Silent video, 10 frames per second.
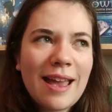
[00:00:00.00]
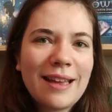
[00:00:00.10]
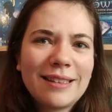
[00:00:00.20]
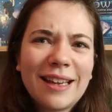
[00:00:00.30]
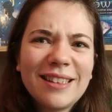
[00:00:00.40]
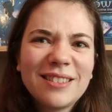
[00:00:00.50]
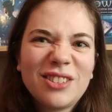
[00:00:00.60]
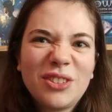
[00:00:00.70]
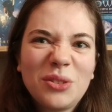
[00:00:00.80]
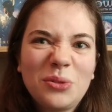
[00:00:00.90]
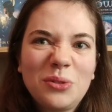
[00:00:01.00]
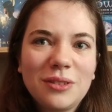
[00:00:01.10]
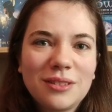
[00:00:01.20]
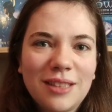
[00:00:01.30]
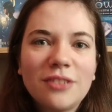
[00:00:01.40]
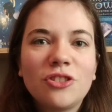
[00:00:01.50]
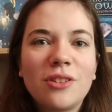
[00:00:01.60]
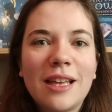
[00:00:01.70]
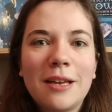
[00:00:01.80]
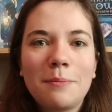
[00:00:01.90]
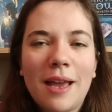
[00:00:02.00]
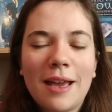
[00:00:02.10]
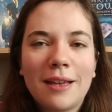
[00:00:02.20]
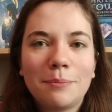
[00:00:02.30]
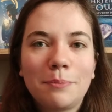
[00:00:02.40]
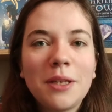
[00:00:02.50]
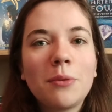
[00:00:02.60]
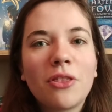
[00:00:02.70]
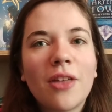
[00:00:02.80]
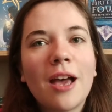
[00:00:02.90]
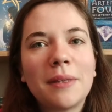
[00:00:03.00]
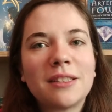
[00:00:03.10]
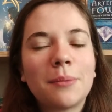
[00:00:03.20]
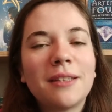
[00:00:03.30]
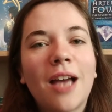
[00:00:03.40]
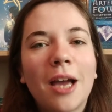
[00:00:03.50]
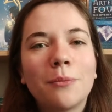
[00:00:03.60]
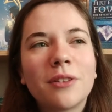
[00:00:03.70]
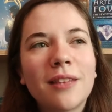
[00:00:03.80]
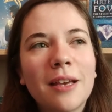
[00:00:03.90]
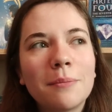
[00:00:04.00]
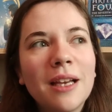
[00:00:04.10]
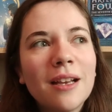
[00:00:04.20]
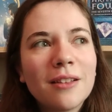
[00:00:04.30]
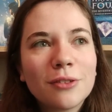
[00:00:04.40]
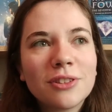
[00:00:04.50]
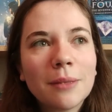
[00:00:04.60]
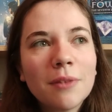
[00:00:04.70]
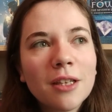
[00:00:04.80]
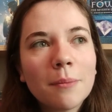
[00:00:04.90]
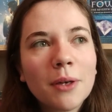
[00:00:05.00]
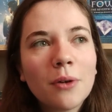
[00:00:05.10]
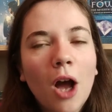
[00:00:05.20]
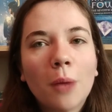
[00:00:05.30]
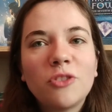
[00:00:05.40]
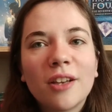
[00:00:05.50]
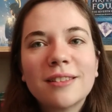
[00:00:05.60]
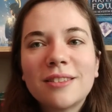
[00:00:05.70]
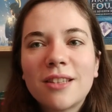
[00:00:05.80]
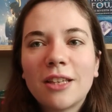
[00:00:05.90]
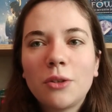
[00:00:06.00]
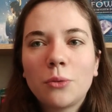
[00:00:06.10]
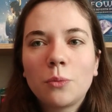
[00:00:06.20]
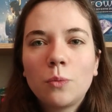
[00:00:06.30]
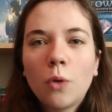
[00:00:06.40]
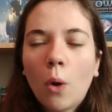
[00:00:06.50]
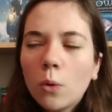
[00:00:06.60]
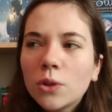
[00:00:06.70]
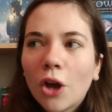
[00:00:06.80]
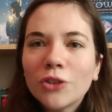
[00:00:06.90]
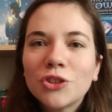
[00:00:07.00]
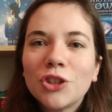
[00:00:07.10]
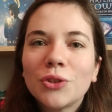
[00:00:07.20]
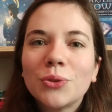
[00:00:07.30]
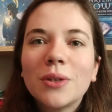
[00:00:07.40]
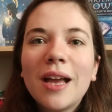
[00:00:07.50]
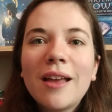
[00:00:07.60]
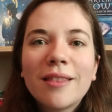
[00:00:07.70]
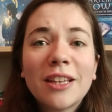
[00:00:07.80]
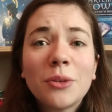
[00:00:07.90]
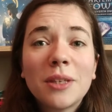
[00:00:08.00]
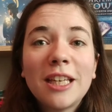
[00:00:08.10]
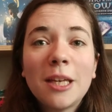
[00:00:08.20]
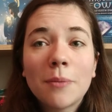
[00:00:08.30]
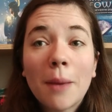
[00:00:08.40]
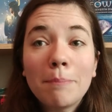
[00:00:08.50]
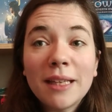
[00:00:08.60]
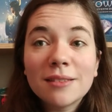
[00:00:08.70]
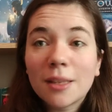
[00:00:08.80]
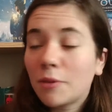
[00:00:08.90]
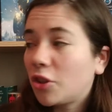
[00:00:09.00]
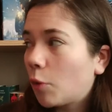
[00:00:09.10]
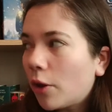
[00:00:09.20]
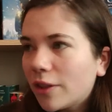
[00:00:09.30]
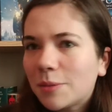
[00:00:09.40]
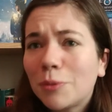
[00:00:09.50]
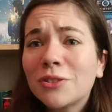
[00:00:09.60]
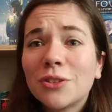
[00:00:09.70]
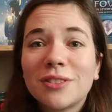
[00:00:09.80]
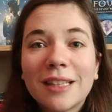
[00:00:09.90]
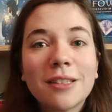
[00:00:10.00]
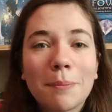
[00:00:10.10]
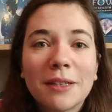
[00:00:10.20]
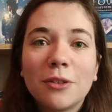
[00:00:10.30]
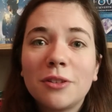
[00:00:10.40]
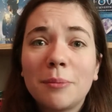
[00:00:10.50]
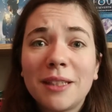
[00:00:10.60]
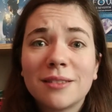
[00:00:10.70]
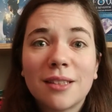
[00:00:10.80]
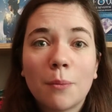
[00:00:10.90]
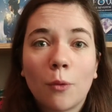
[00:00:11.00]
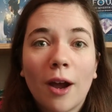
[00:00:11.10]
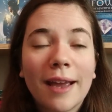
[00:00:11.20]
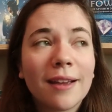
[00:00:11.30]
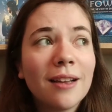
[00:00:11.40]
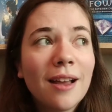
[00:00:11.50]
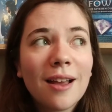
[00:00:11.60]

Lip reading: and getting to touch them and be with them and spend time with them. There's something about objects that you hold on to, that you keep, that means something to you. All these books are sentimental to me in some way.